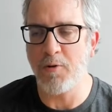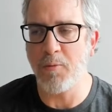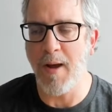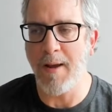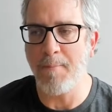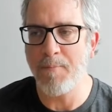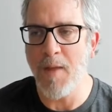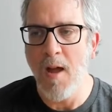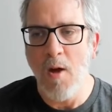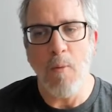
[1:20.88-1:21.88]
way.
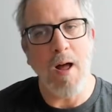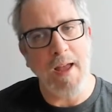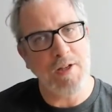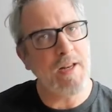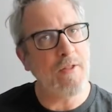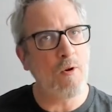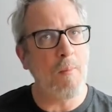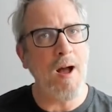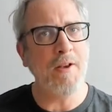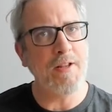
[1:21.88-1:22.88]
Well, actually the
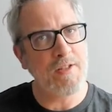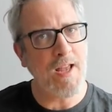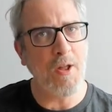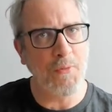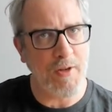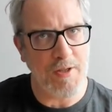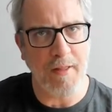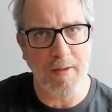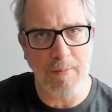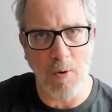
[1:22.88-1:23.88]
command itself is
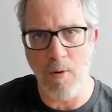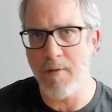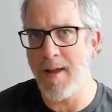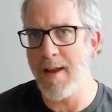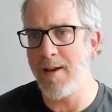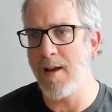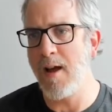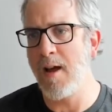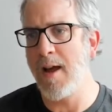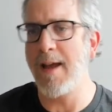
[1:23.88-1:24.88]
nothing more than
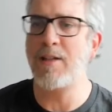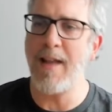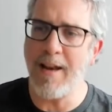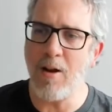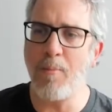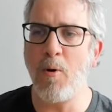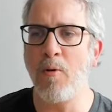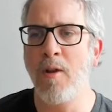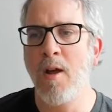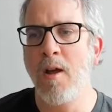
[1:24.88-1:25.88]
extending
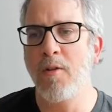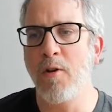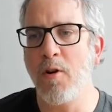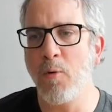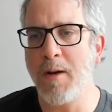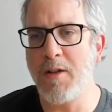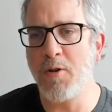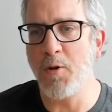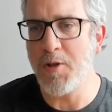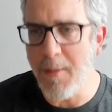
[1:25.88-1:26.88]
upon the
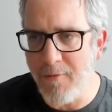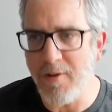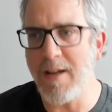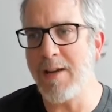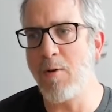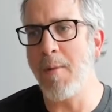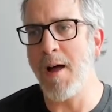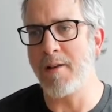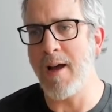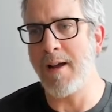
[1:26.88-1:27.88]
original Symfony
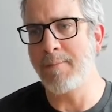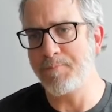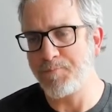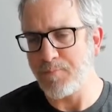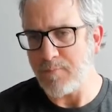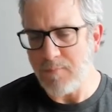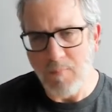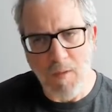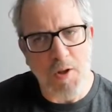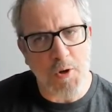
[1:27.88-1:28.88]
command line.
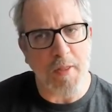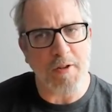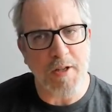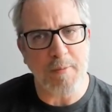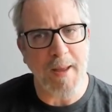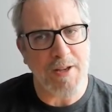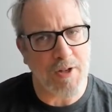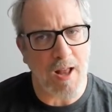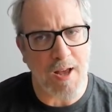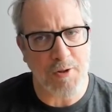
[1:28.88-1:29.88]
So there's this base
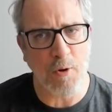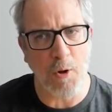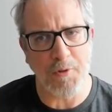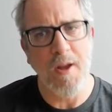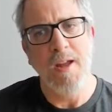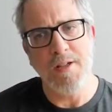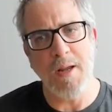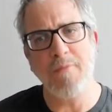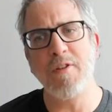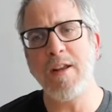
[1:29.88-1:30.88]
class called
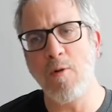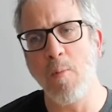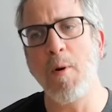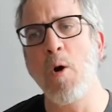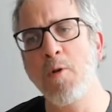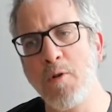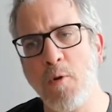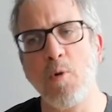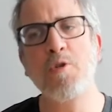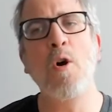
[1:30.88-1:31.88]
Symfony component
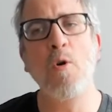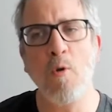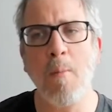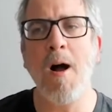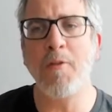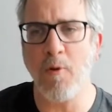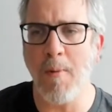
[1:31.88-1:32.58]
console command.